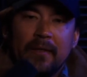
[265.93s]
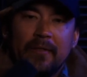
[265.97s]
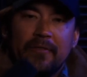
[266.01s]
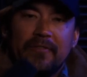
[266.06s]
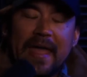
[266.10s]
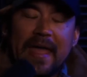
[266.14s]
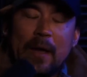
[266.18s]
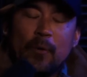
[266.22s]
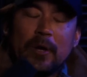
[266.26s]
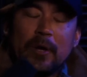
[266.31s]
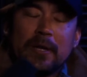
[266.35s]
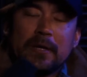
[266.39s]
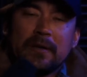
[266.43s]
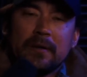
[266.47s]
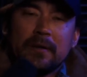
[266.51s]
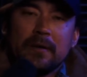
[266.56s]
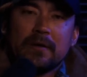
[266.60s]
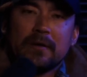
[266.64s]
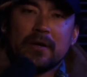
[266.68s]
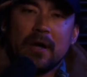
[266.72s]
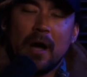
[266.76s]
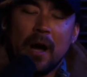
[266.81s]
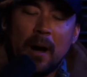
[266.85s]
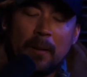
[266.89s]
they would
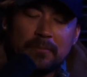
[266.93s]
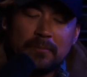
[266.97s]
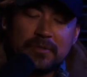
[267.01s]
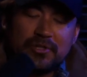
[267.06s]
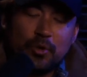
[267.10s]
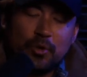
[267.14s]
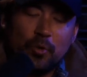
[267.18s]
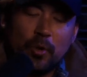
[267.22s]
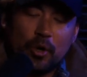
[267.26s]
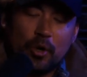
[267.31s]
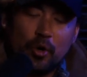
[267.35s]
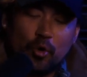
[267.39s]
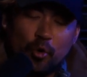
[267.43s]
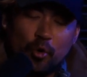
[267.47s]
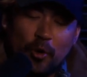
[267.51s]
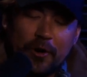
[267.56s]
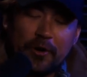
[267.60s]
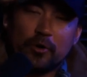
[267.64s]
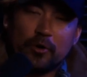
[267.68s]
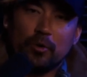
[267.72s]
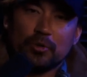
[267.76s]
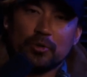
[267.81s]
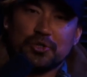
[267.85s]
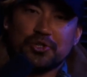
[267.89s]
come to a
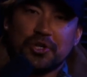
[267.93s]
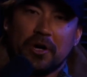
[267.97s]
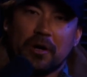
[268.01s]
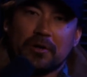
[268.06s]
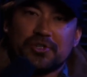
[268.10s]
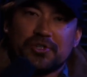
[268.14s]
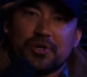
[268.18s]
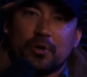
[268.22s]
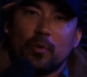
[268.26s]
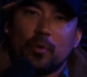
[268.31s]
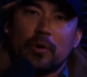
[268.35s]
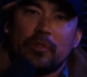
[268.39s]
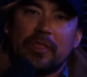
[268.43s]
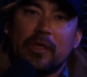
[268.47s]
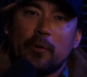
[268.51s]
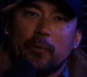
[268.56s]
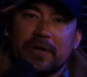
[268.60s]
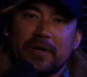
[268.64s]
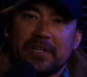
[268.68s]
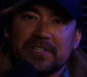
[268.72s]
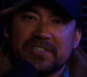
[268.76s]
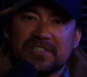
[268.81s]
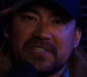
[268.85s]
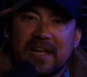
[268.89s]
critical juncture where they
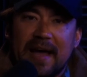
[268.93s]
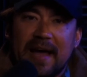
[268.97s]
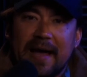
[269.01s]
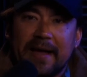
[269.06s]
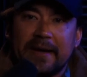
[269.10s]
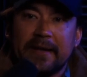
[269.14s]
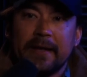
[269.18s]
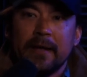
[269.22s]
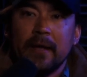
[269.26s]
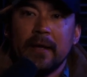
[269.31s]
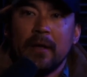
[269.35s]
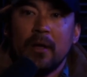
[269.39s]
would decide,